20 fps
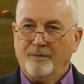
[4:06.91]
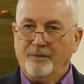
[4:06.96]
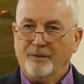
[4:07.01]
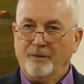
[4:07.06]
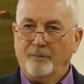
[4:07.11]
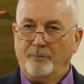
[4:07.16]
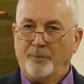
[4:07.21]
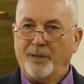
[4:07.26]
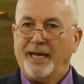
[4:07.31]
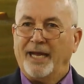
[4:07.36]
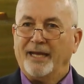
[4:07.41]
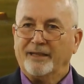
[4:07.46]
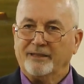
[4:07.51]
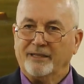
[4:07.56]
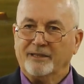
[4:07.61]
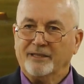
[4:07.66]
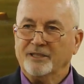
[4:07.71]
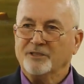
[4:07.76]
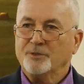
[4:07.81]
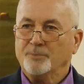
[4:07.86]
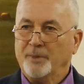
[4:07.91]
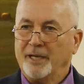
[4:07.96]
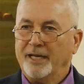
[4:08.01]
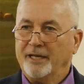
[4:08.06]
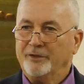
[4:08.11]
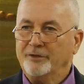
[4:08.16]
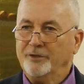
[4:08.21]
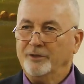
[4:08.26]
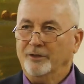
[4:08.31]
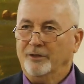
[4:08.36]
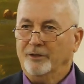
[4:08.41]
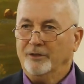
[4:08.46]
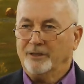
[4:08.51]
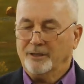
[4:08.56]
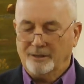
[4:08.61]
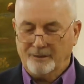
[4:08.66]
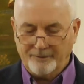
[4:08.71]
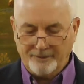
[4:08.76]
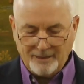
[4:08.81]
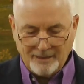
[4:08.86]
the path that this man took.
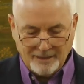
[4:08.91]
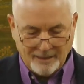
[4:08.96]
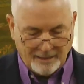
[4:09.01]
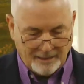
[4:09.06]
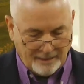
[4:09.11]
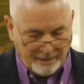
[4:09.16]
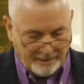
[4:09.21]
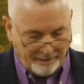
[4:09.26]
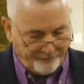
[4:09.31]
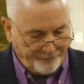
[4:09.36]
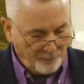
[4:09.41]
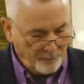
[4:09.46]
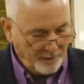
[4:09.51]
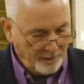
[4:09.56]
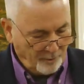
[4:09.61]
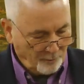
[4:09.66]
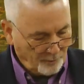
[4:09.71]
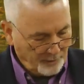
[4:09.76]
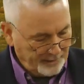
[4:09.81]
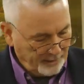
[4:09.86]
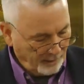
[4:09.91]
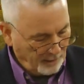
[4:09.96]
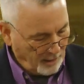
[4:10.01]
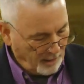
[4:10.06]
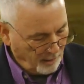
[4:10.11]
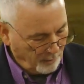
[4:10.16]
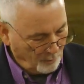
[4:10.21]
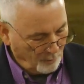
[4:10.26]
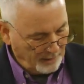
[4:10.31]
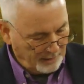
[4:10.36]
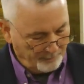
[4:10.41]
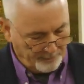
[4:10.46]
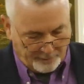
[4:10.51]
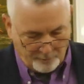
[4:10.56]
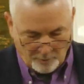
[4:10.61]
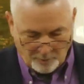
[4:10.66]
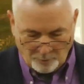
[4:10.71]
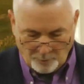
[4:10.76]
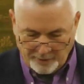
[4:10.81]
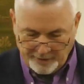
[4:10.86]
If you will, read along with me.
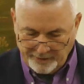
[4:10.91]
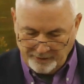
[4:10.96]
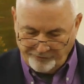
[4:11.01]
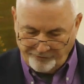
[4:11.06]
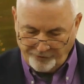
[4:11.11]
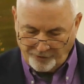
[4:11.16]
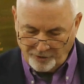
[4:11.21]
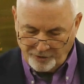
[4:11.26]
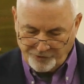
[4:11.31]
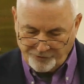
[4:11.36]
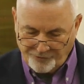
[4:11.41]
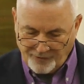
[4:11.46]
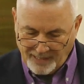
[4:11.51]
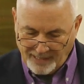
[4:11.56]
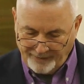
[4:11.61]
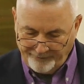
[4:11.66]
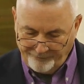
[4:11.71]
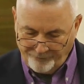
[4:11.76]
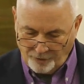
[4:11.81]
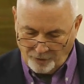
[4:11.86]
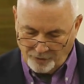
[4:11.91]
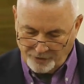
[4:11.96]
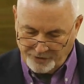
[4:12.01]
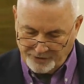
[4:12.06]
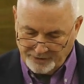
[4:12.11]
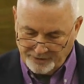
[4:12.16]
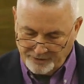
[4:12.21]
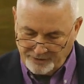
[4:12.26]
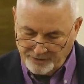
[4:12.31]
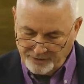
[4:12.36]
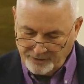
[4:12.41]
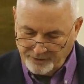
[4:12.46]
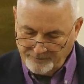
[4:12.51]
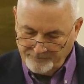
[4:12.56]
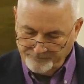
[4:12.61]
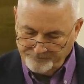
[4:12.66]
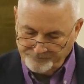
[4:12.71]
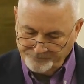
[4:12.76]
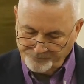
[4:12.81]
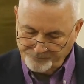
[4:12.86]
We'll read the first 5 verses
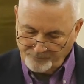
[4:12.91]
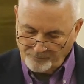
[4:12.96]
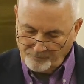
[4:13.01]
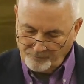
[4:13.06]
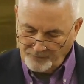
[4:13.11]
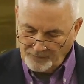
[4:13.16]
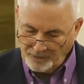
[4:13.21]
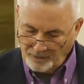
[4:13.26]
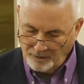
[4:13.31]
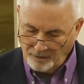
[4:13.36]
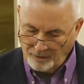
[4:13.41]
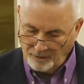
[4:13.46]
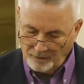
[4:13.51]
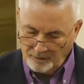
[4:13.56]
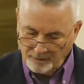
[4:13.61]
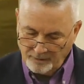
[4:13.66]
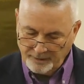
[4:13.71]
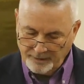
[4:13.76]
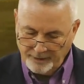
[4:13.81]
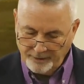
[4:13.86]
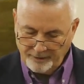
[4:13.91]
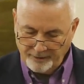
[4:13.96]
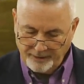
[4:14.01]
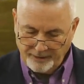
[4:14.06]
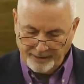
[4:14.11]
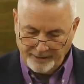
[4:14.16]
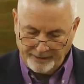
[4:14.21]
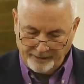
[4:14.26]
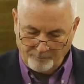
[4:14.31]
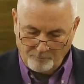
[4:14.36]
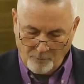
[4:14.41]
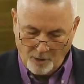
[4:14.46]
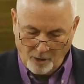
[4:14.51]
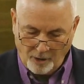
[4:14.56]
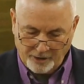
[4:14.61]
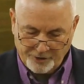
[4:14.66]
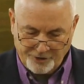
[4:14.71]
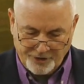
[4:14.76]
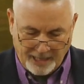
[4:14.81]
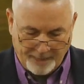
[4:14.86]
here in
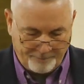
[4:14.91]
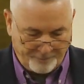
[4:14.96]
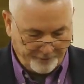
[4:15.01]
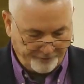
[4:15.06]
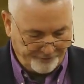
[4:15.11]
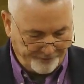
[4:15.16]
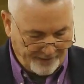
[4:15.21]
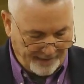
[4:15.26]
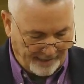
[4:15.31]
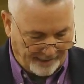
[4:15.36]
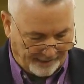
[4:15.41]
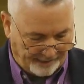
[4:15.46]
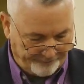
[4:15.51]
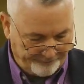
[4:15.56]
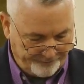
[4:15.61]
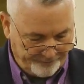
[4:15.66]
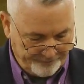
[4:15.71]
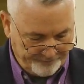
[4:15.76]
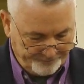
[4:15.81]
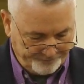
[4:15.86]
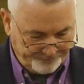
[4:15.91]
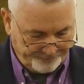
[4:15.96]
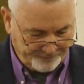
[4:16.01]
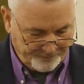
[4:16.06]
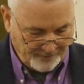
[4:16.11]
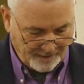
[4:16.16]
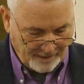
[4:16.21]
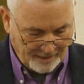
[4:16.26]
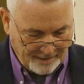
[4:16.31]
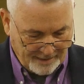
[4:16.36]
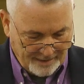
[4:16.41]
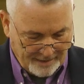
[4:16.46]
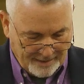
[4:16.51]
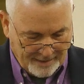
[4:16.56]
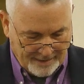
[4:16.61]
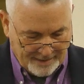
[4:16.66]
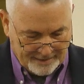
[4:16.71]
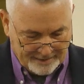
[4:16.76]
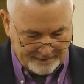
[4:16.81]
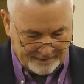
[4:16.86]
Mark chapter 5. It
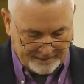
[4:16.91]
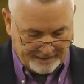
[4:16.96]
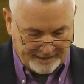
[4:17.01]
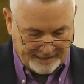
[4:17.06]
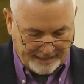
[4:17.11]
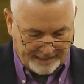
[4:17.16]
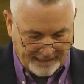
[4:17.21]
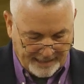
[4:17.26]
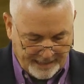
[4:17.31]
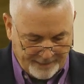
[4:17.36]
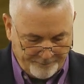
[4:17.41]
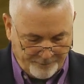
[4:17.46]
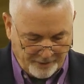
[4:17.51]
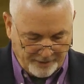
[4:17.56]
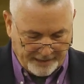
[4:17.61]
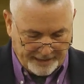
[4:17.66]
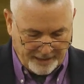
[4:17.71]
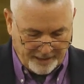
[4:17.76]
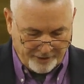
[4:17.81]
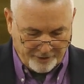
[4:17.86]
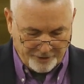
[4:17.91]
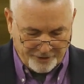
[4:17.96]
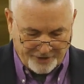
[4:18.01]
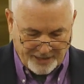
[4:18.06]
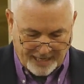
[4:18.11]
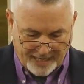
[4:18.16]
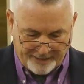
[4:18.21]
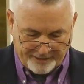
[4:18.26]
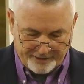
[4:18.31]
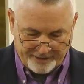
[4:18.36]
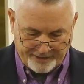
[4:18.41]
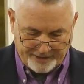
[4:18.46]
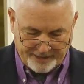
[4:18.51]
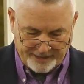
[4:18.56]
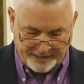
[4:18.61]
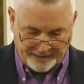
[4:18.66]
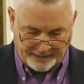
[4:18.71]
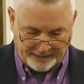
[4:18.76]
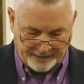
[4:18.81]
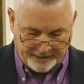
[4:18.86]
says, "They came to the other side of the
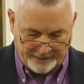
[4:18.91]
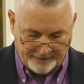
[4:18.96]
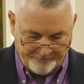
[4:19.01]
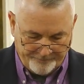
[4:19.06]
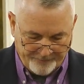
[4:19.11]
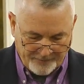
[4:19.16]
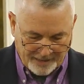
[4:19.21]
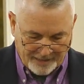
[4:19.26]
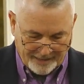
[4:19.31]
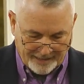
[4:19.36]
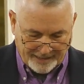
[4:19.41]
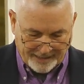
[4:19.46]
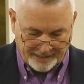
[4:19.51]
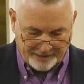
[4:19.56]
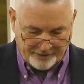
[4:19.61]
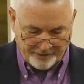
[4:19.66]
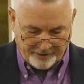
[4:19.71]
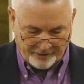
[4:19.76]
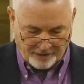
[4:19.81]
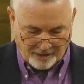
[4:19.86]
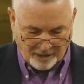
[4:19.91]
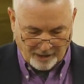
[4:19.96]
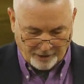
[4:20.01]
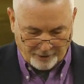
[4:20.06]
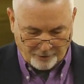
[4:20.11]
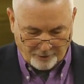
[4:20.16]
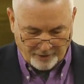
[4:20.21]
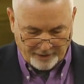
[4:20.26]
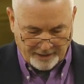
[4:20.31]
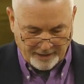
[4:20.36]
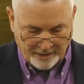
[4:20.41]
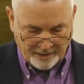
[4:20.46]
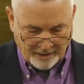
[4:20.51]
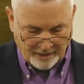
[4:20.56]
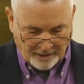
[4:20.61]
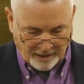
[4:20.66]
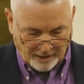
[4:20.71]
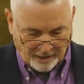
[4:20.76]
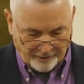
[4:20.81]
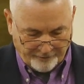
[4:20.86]
sea, into the country
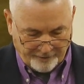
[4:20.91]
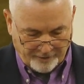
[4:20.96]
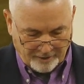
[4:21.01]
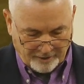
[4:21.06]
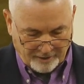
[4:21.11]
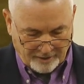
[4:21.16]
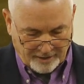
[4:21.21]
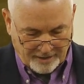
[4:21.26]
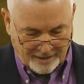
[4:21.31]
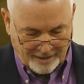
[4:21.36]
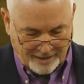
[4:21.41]
of the